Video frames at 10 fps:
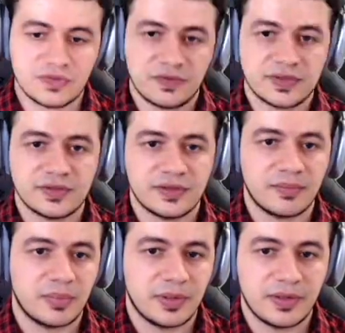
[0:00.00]
fix
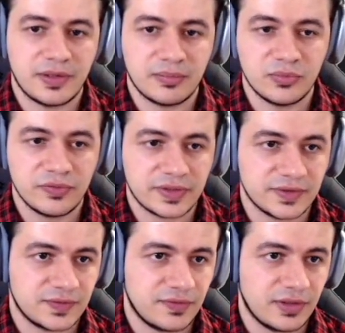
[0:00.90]
it by moving
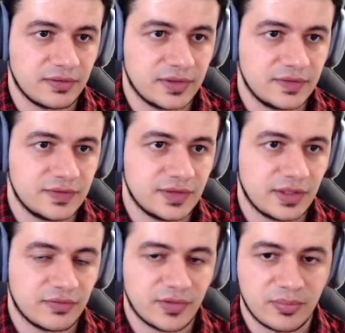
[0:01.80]
this file
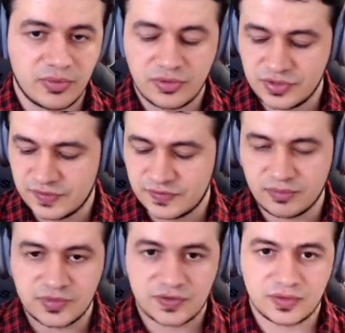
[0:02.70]
inside of our project. So
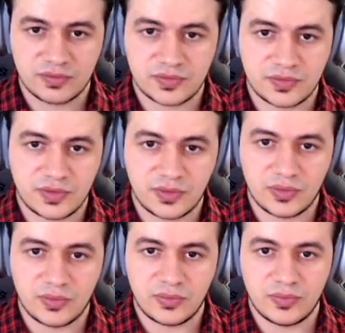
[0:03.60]
I'm just going to go
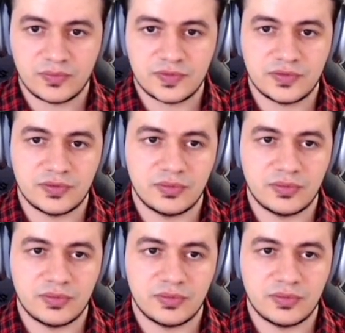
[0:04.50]
to the